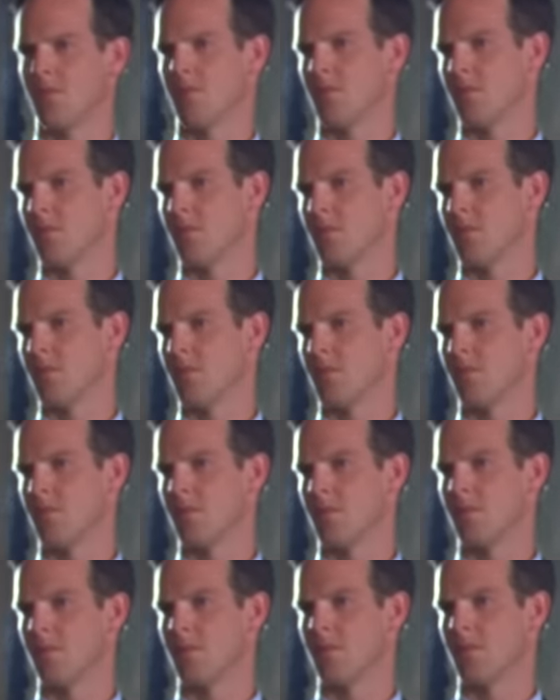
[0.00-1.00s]

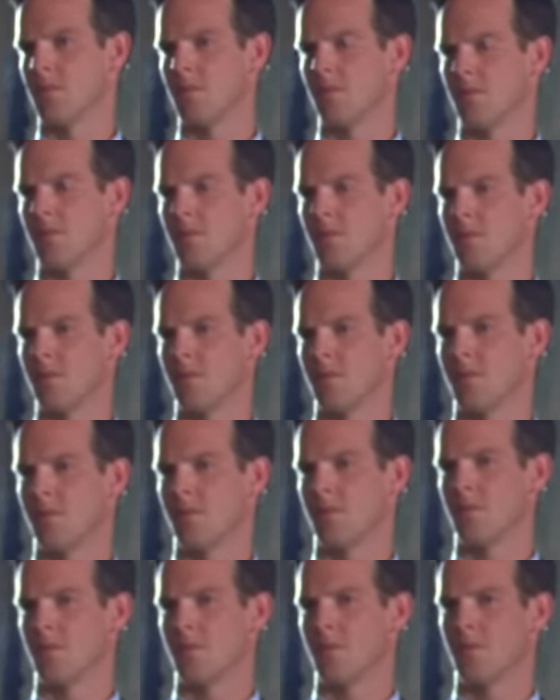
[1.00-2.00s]

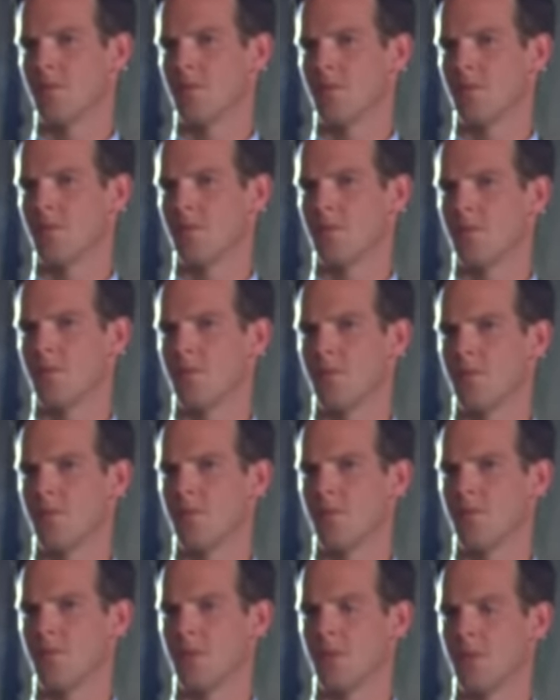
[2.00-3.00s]

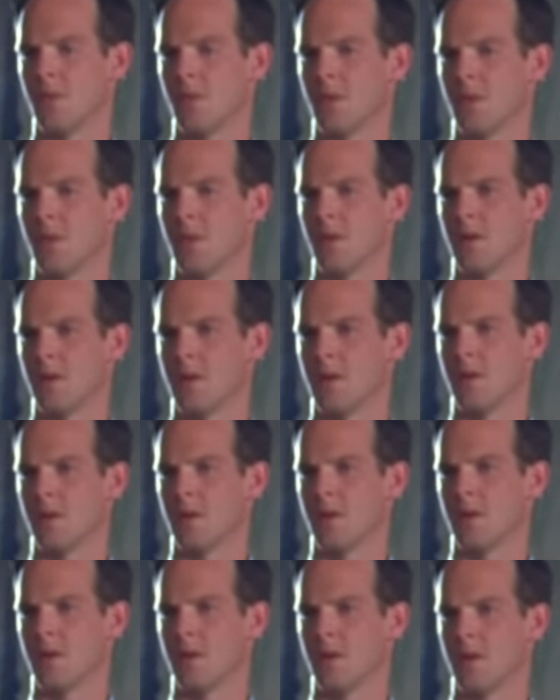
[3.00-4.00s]

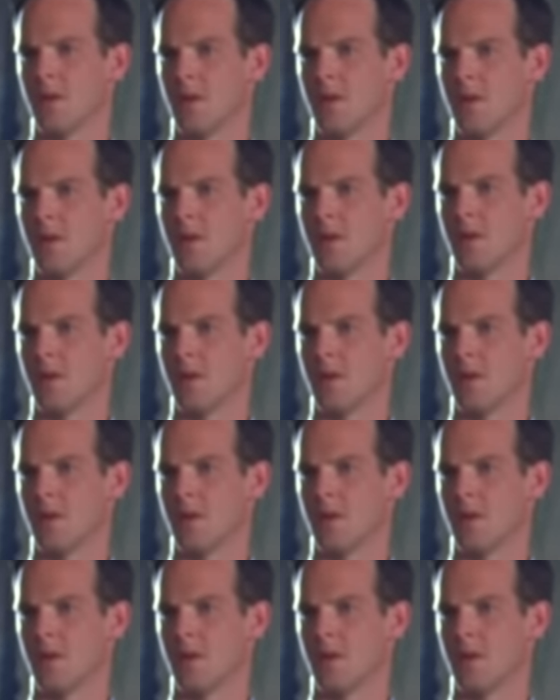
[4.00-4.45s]
[no speech]